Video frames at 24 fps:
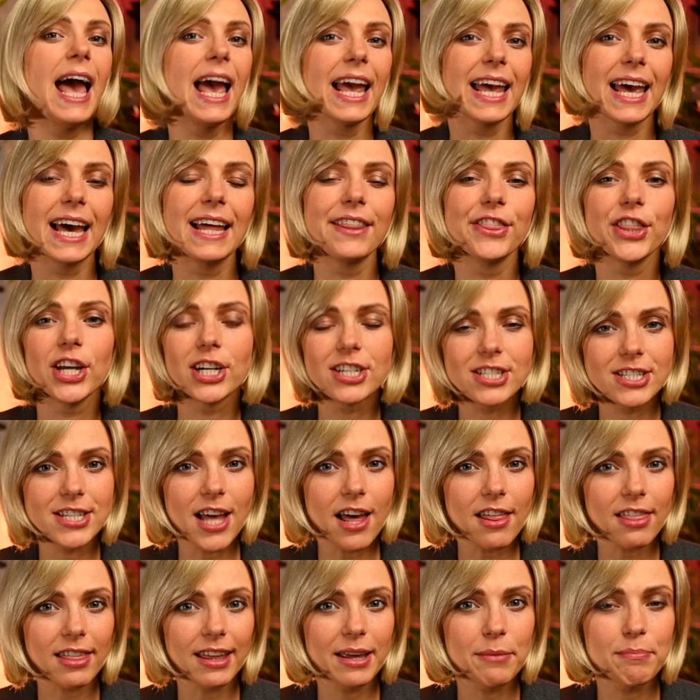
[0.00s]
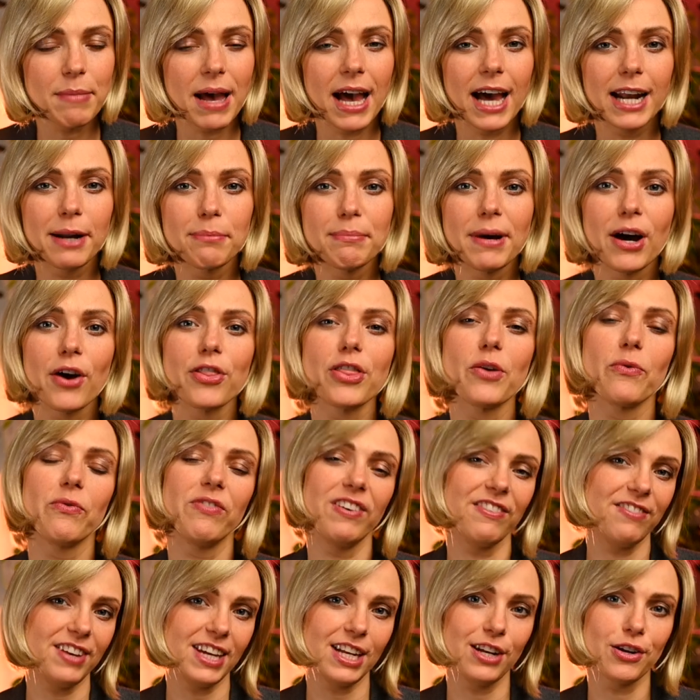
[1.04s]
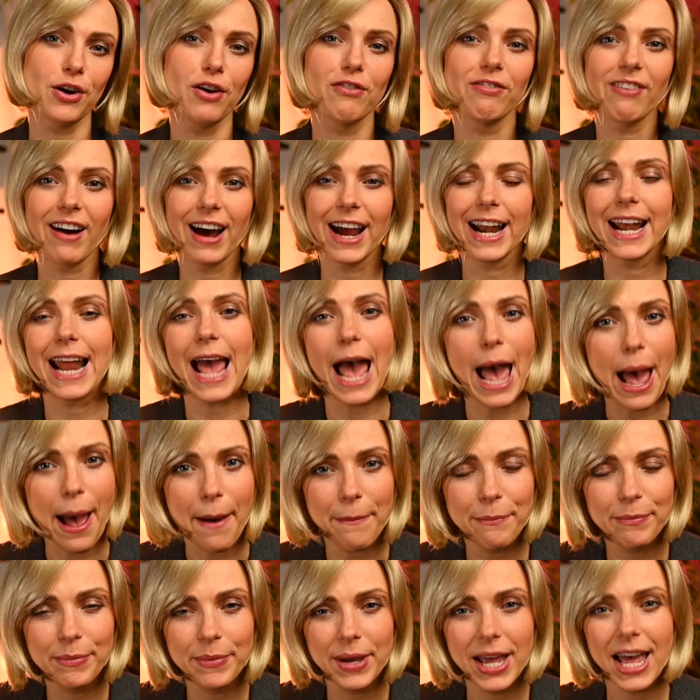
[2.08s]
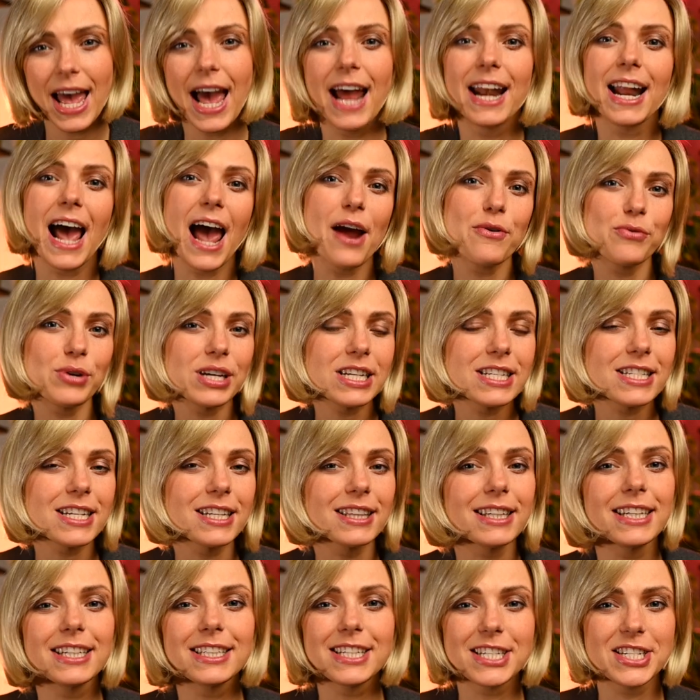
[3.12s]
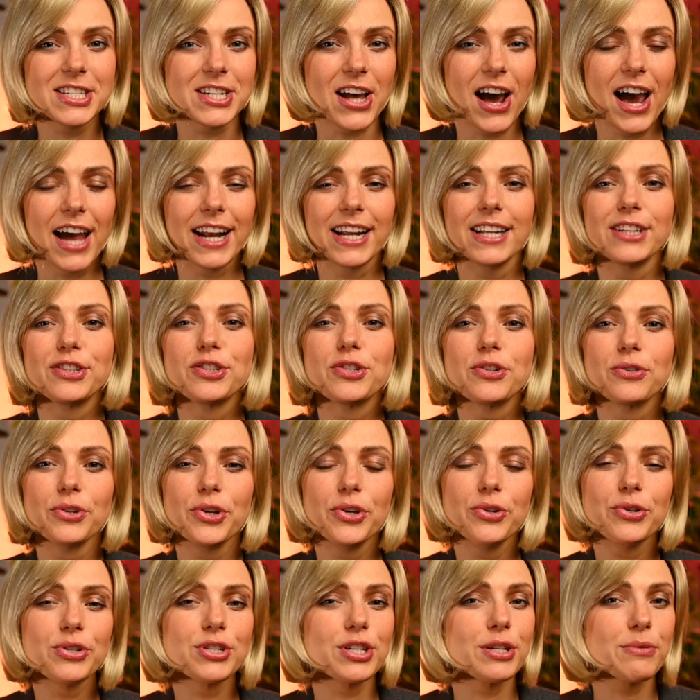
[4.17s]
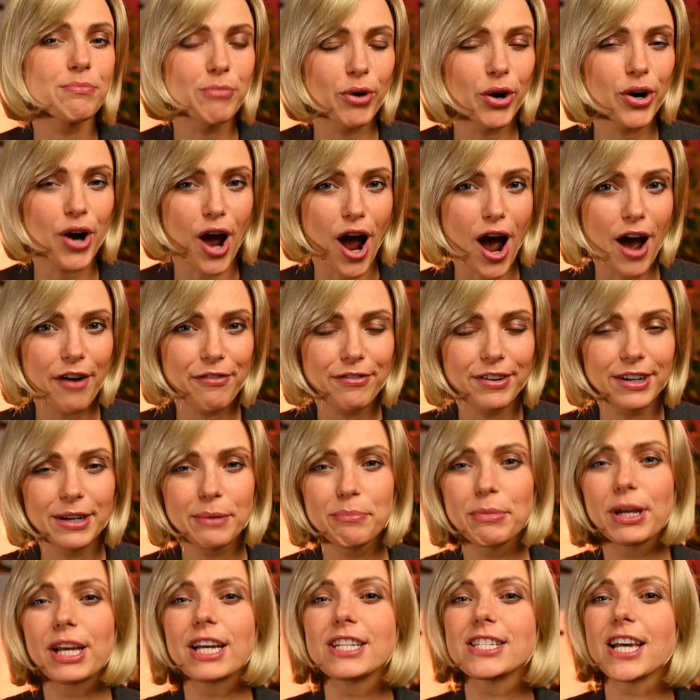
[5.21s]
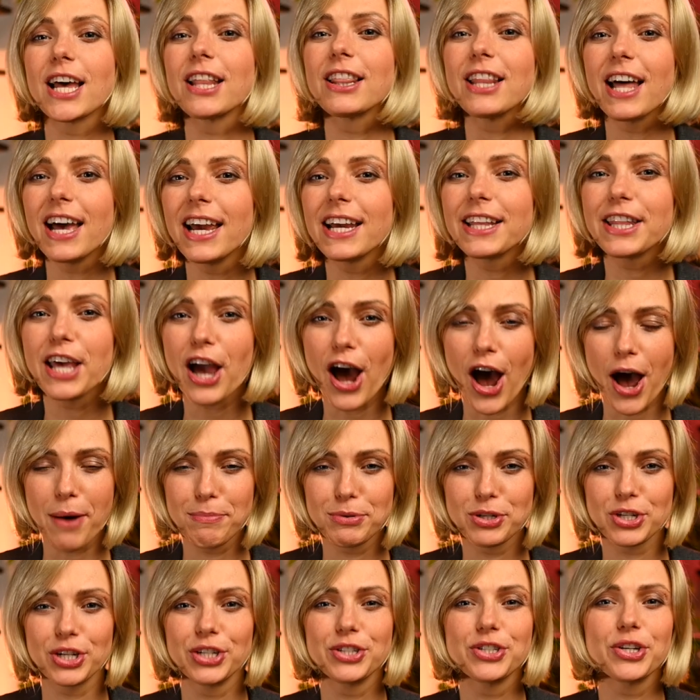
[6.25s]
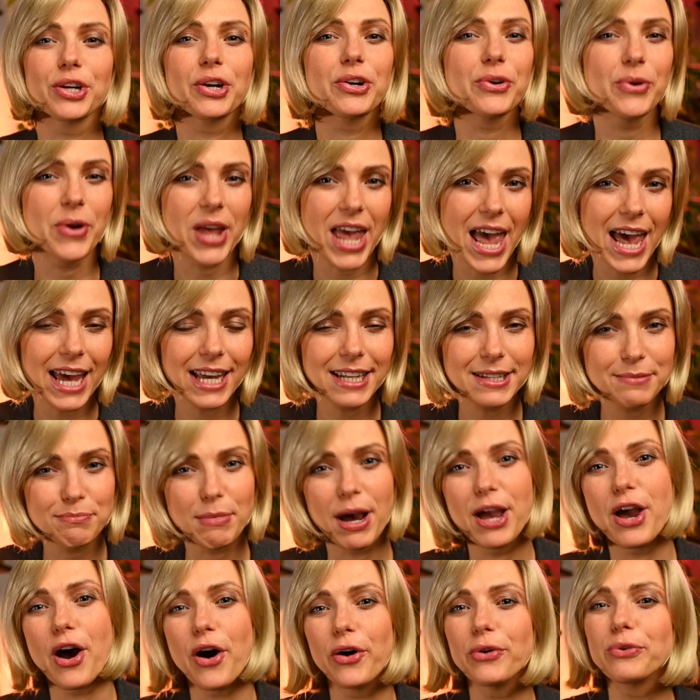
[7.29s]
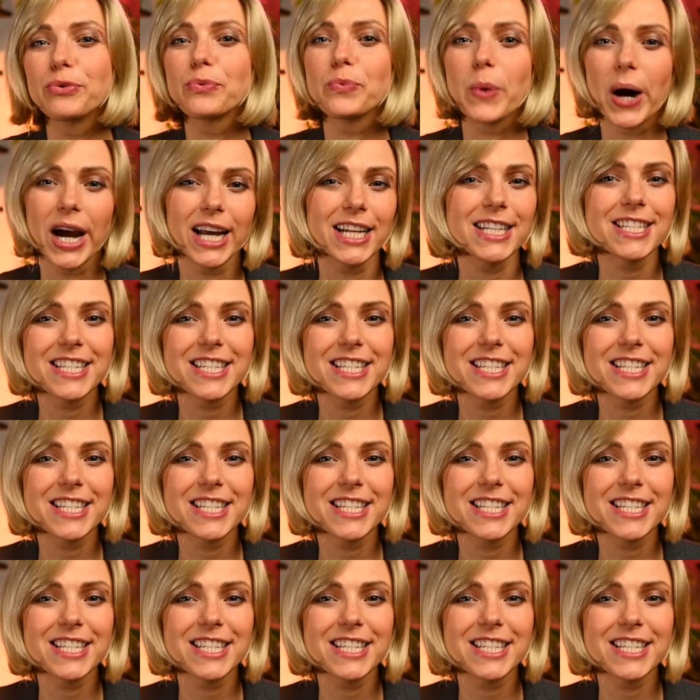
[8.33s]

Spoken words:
Again, there's nothing bad about the VIVINO wine app, and I recently decided to use it more often because I like the option to create my own wine